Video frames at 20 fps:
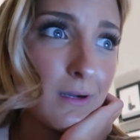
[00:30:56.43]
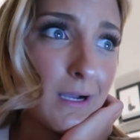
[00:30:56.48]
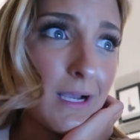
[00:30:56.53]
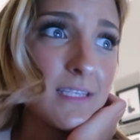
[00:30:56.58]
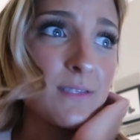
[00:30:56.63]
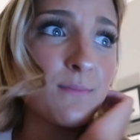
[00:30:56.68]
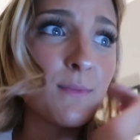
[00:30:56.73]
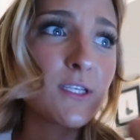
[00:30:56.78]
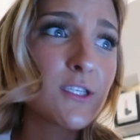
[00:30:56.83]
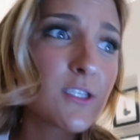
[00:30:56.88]

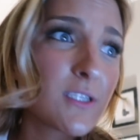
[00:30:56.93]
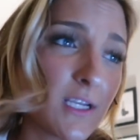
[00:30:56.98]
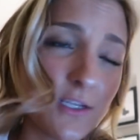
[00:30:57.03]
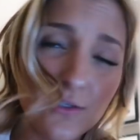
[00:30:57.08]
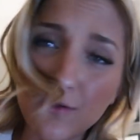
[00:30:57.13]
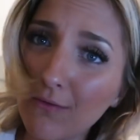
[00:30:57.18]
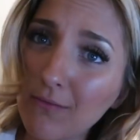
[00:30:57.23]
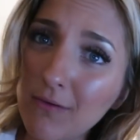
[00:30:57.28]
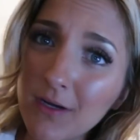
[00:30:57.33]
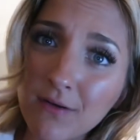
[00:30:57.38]
as much as I
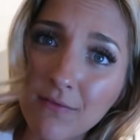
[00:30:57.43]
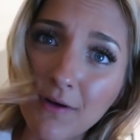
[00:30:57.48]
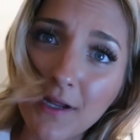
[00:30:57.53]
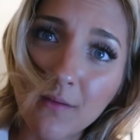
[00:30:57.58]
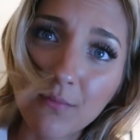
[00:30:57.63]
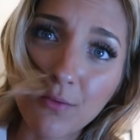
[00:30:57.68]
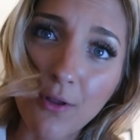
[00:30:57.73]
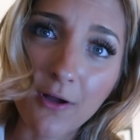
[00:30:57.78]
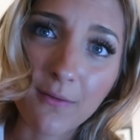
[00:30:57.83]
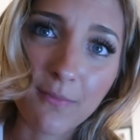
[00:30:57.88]
don't want to
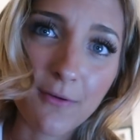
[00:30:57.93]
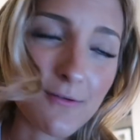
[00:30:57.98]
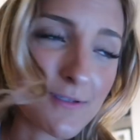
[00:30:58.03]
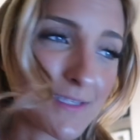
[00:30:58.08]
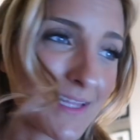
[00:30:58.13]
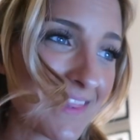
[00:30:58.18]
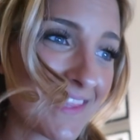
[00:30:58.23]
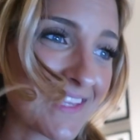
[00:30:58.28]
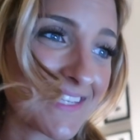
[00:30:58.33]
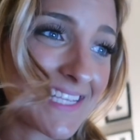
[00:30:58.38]
write a blog
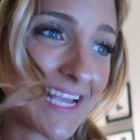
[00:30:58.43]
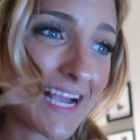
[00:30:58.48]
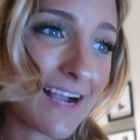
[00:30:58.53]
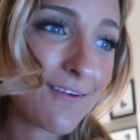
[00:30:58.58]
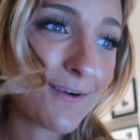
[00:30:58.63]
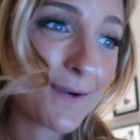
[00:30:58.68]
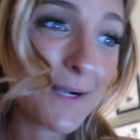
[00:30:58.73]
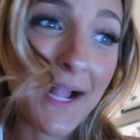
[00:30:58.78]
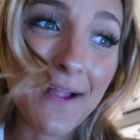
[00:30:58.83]
post at this hour,